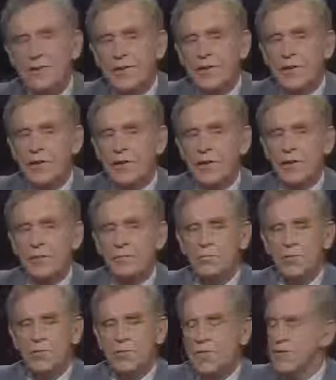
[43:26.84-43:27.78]
think,
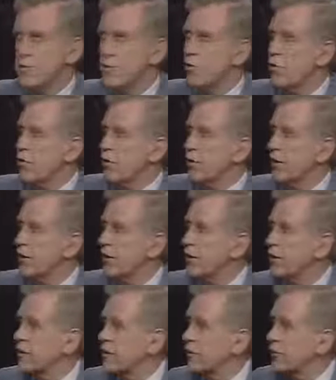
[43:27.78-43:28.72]
Professor
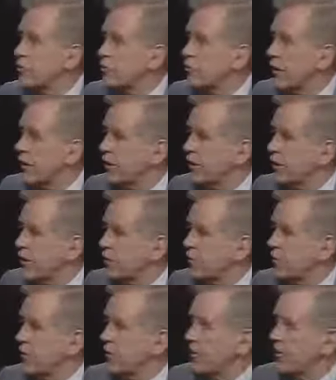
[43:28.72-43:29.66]
Hawking, you'd like to
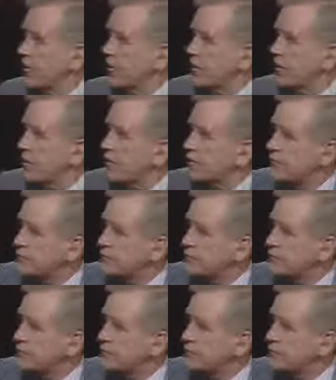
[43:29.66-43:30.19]
come in here.